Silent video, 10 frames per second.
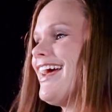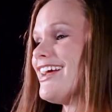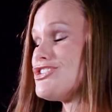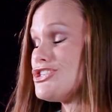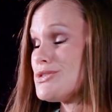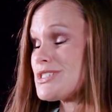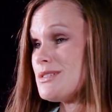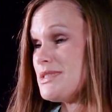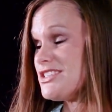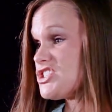And she looked
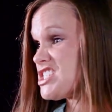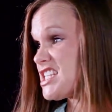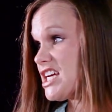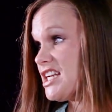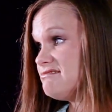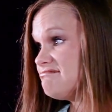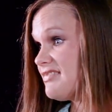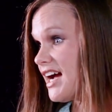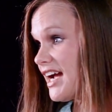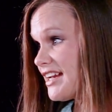at me and she said,
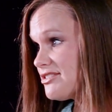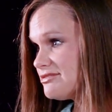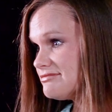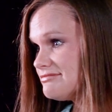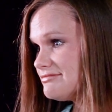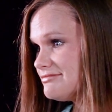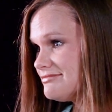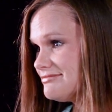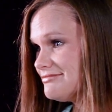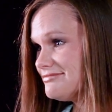I don't
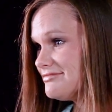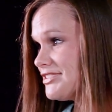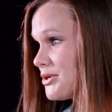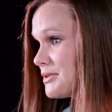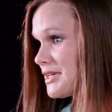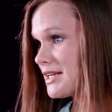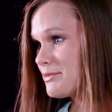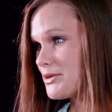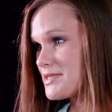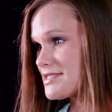know a lot
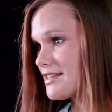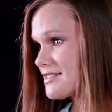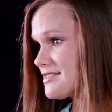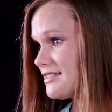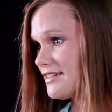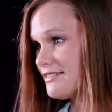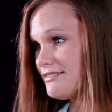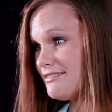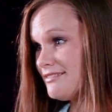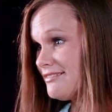about dyslexia.
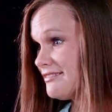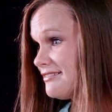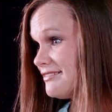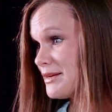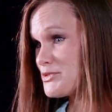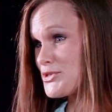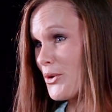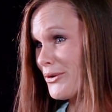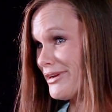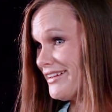I'm
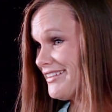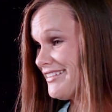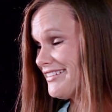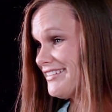sorry.